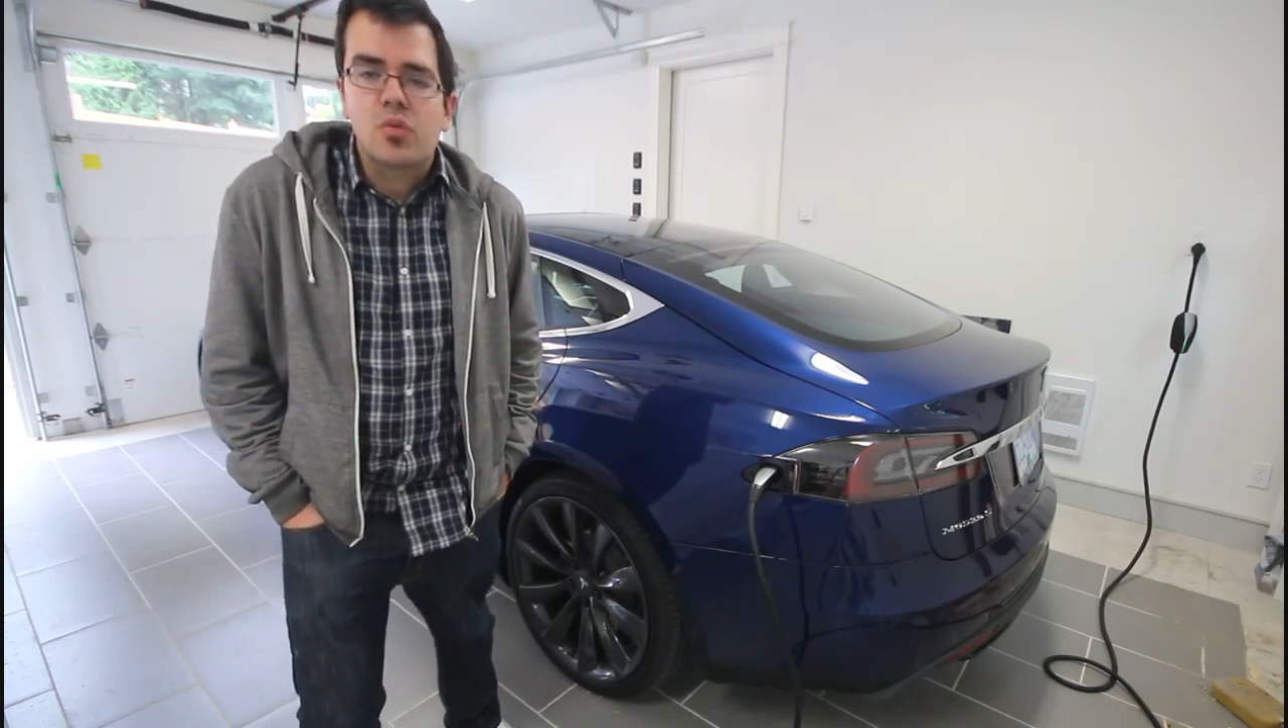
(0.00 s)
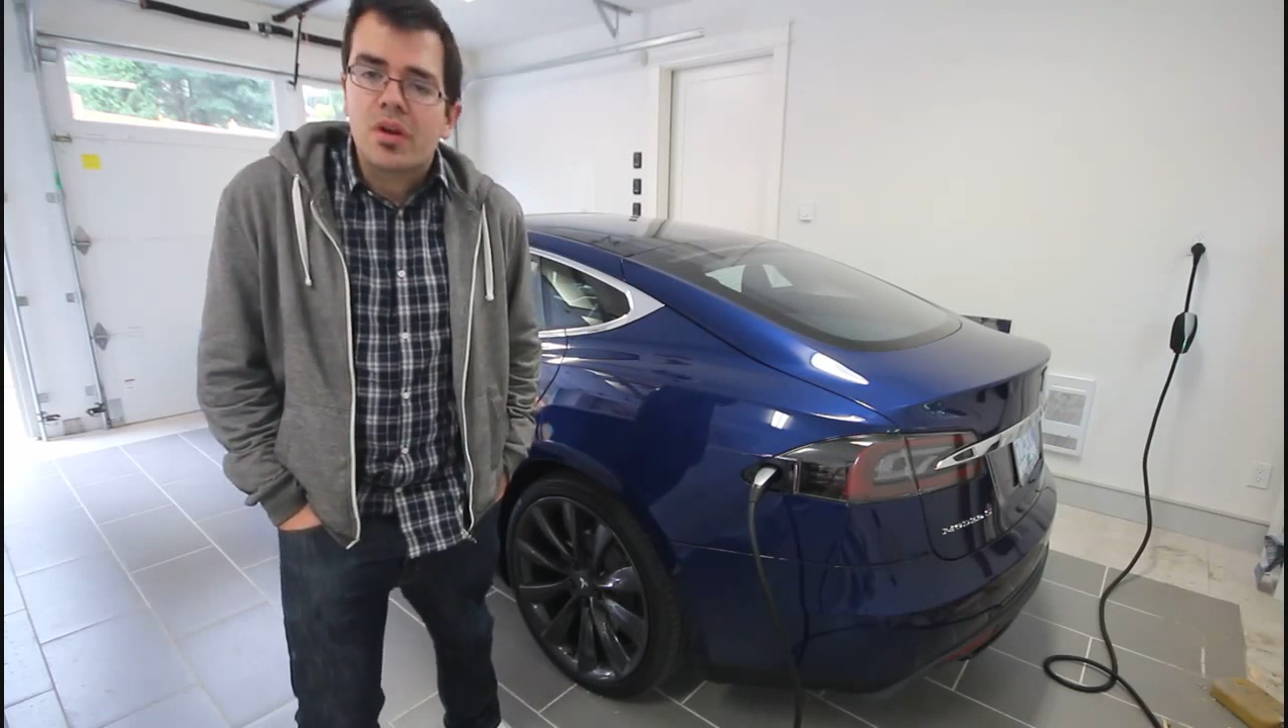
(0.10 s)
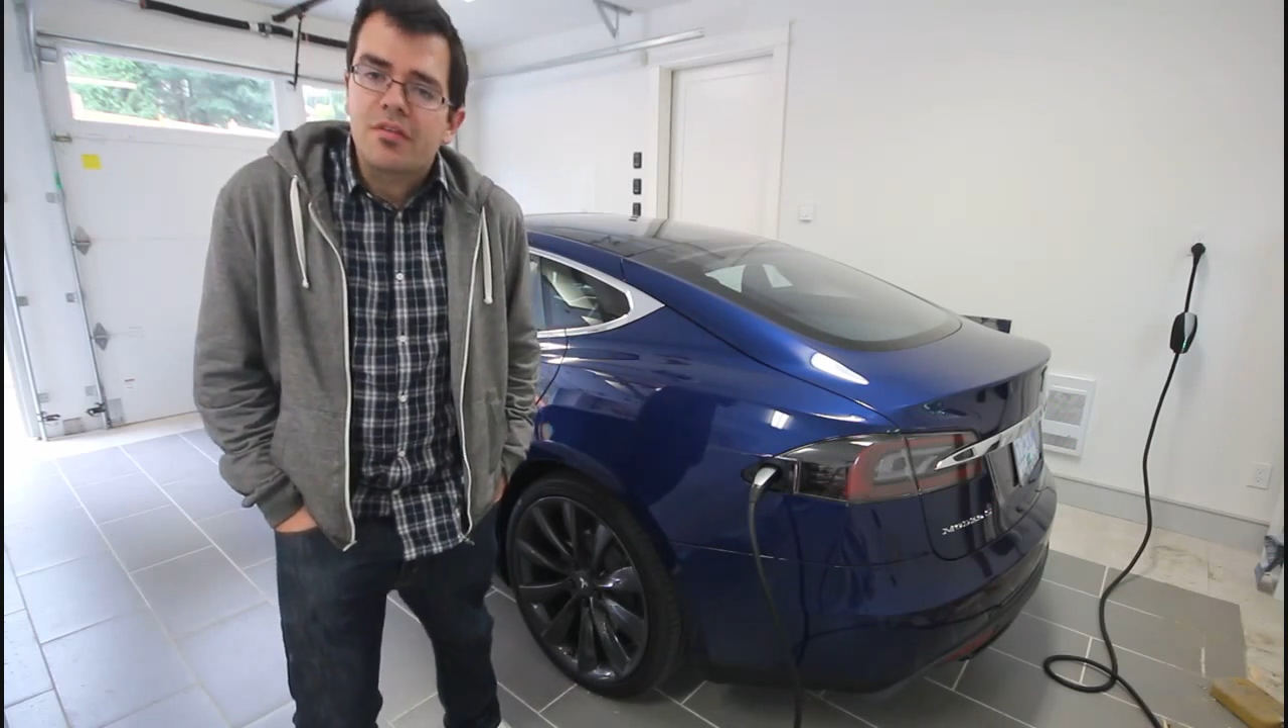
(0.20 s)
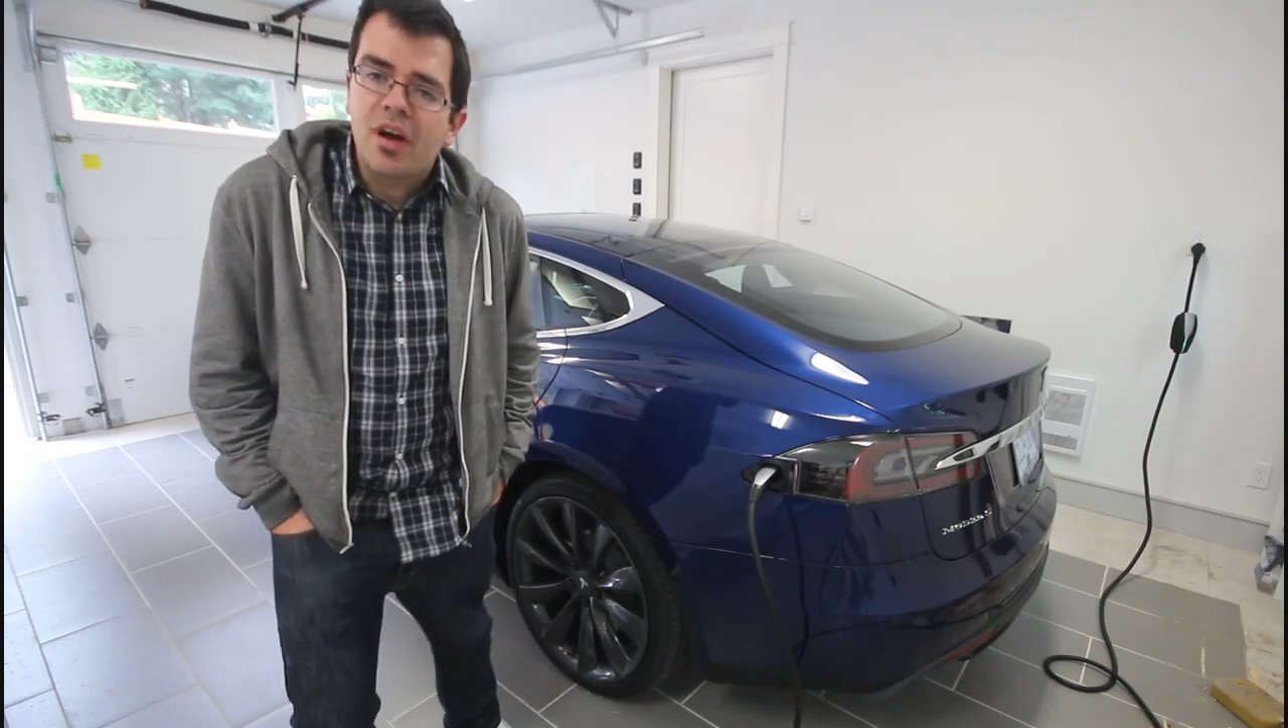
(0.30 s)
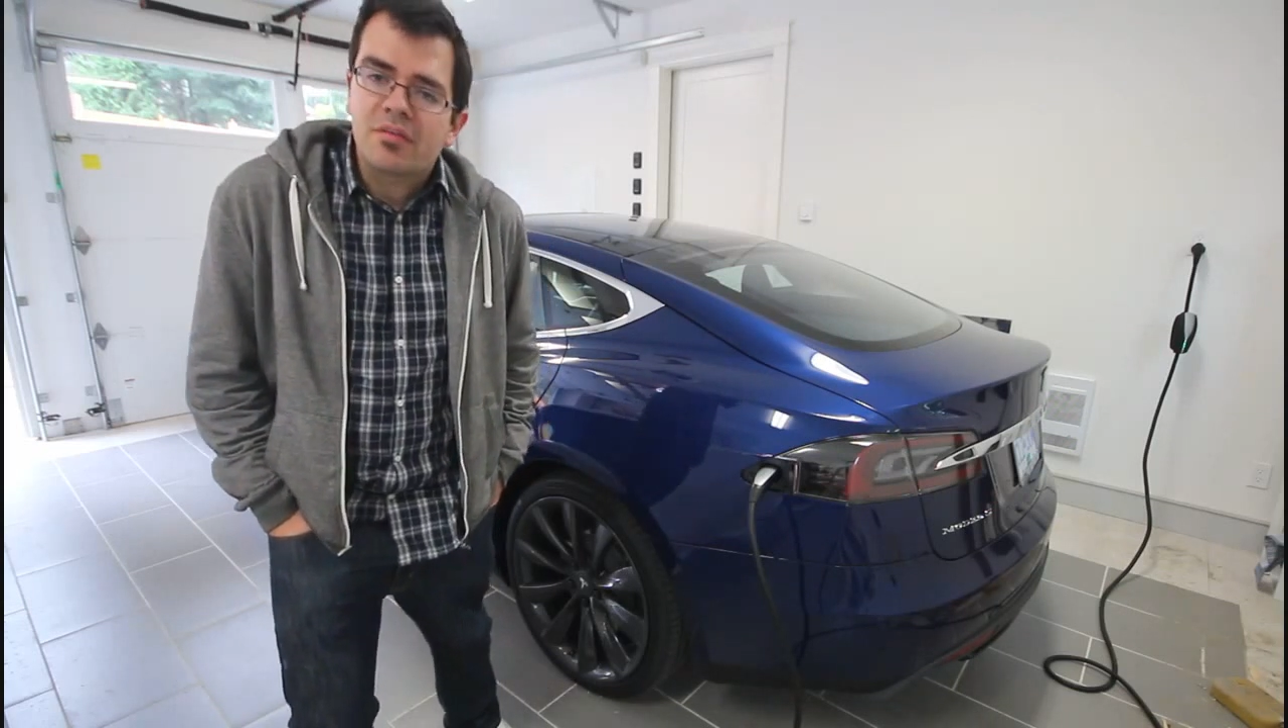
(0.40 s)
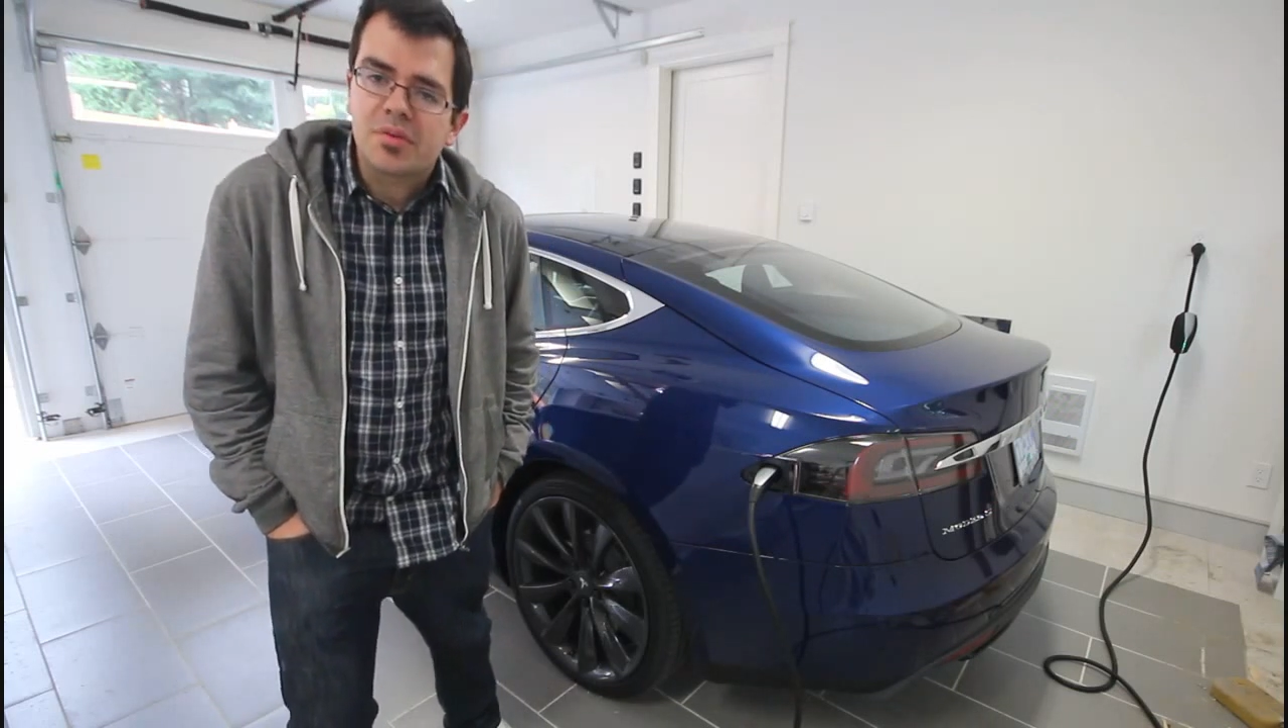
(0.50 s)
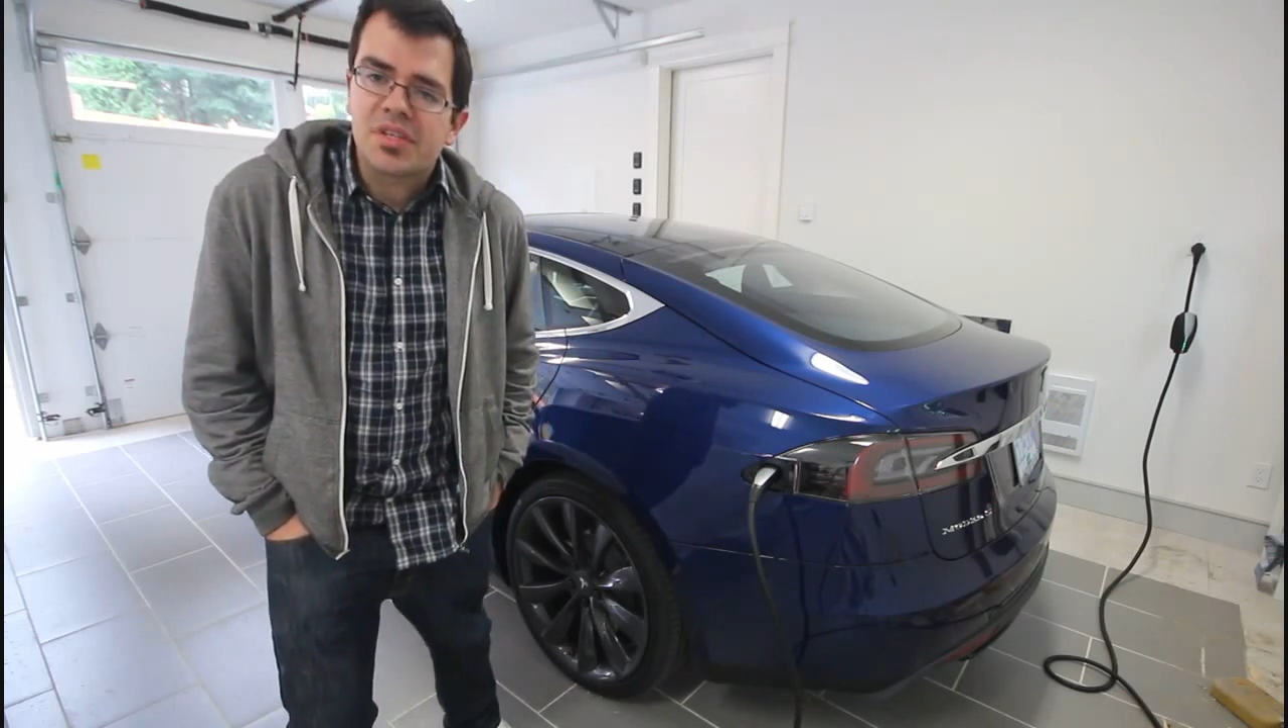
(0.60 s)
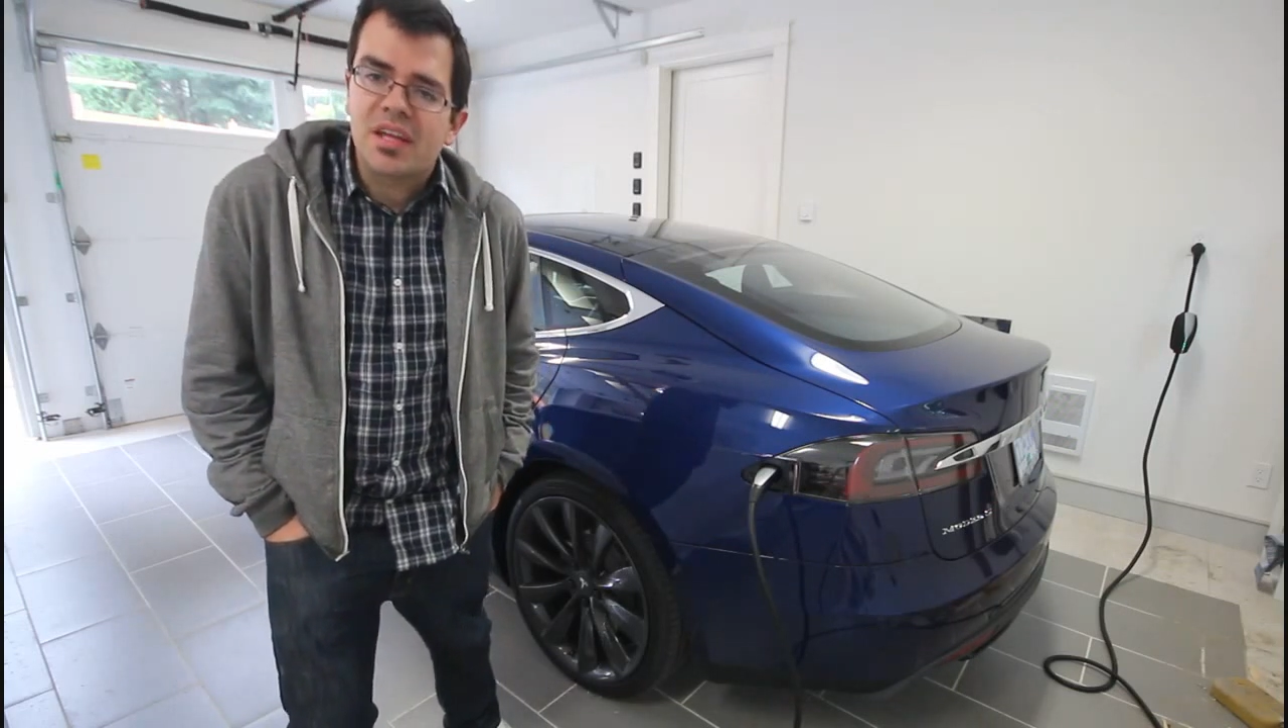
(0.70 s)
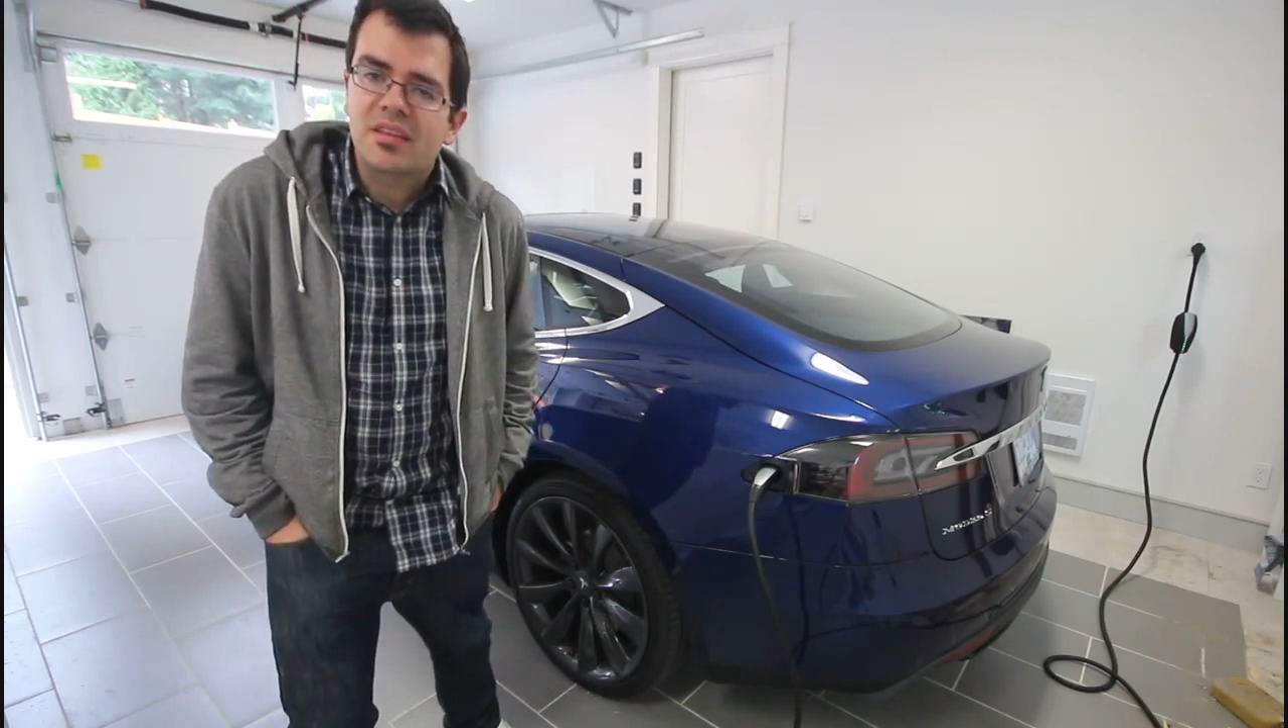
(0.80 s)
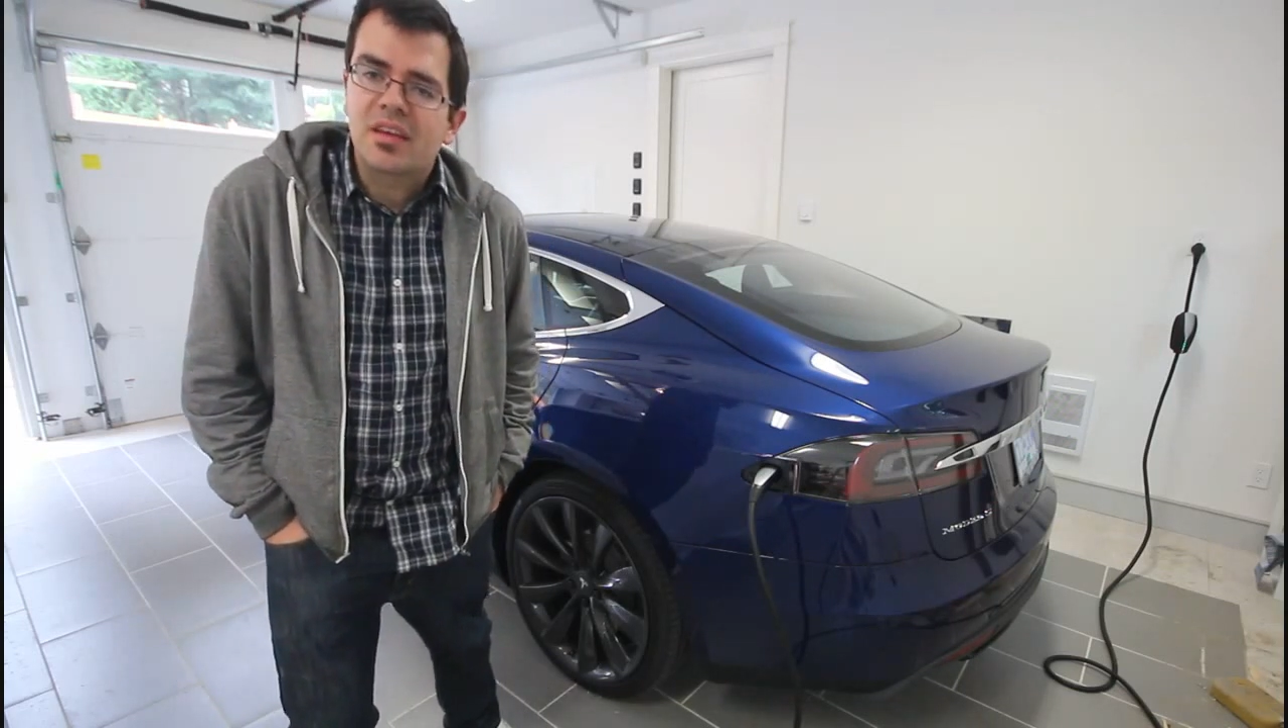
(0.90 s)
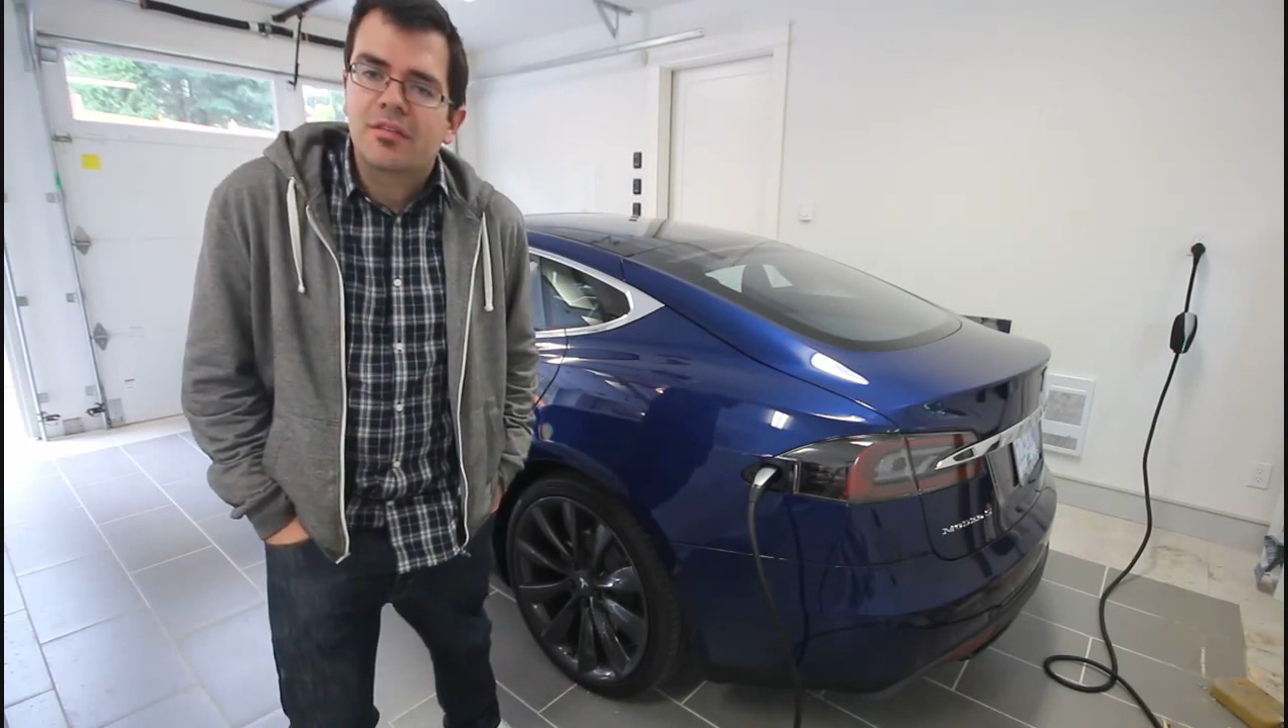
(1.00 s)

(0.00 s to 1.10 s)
25%